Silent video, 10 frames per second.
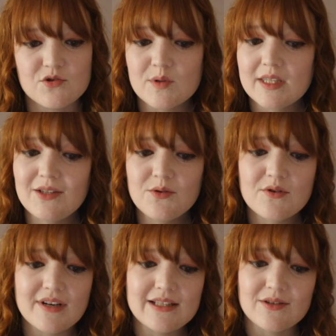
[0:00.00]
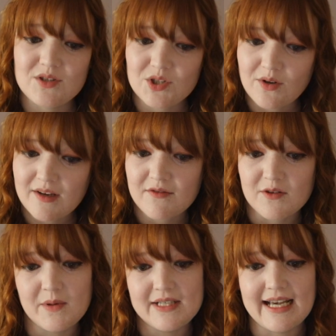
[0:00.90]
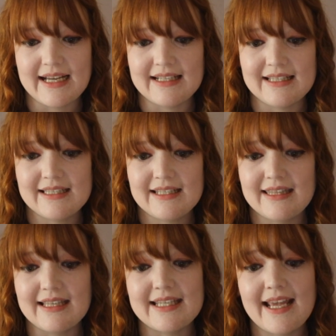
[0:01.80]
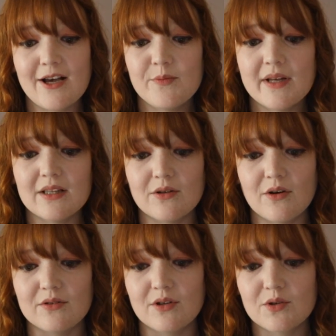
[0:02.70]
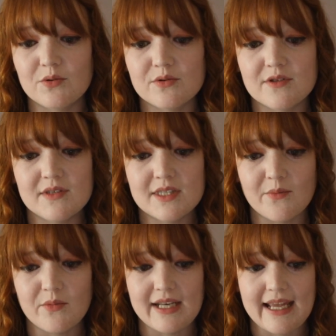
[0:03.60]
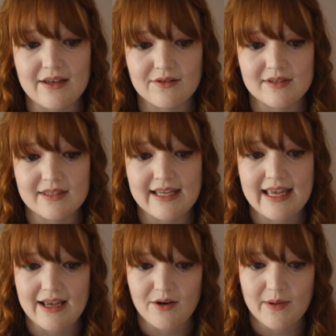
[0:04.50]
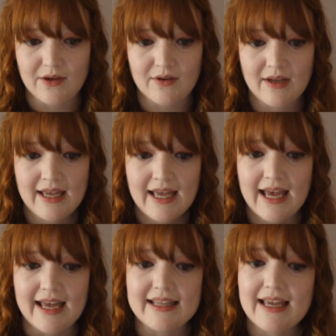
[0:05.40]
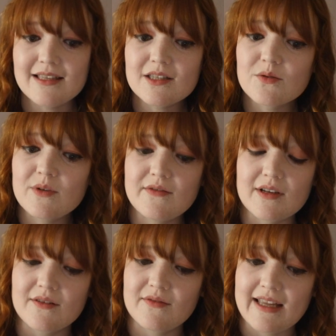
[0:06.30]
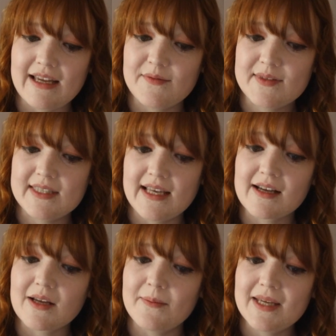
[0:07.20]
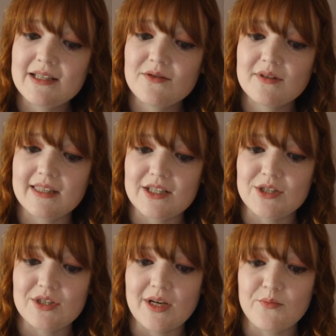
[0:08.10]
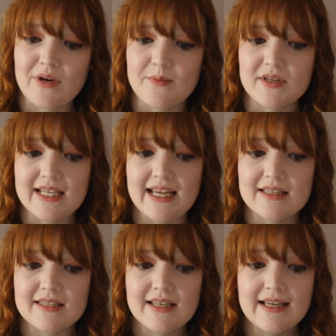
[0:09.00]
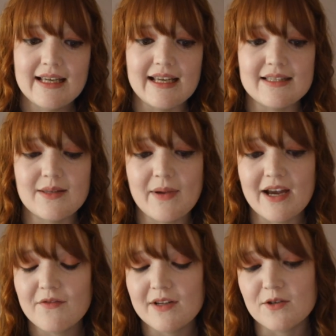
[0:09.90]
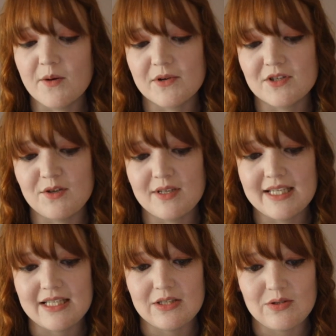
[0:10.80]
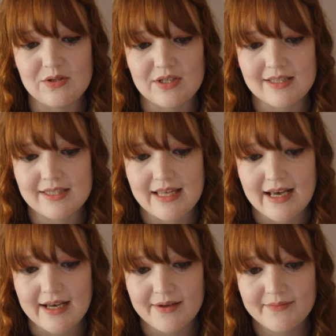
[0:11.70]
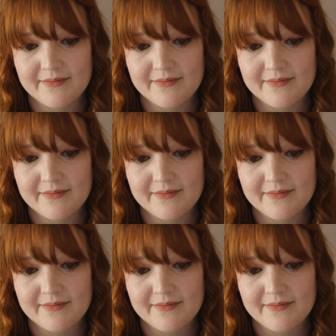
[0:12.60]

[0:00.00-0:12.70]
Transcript: There's really no greater joy for the protagonist than to help along the goals of someone else they care about, and the interweaving of lives that a committed relationship represents is the perfect opportunity to do just that.